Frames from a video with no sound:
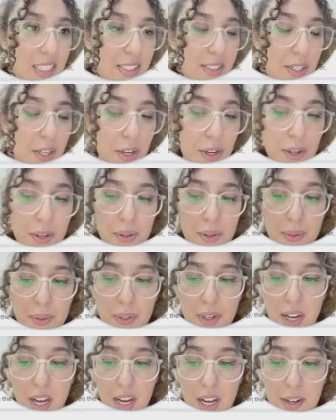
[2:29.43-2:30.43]

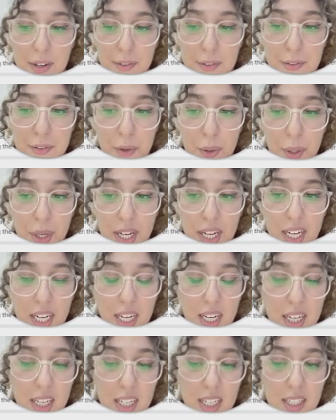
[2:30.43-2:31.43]
So
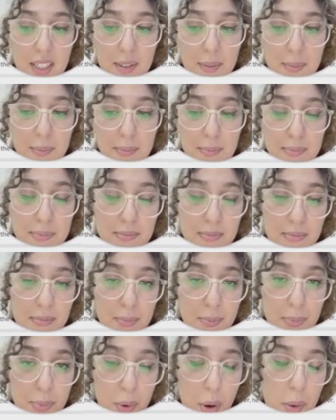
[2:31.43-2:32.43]
for
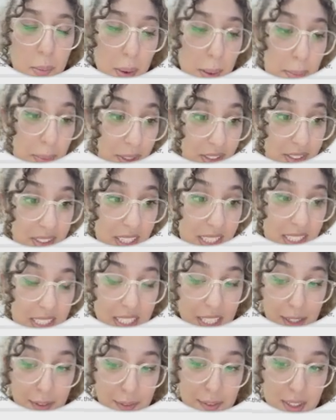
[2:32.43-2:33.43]
pro members, there is
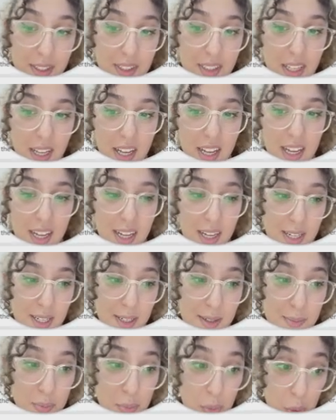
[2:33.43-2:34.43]
even uh,
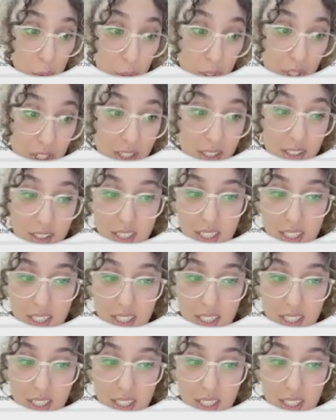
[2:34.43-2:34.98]
more.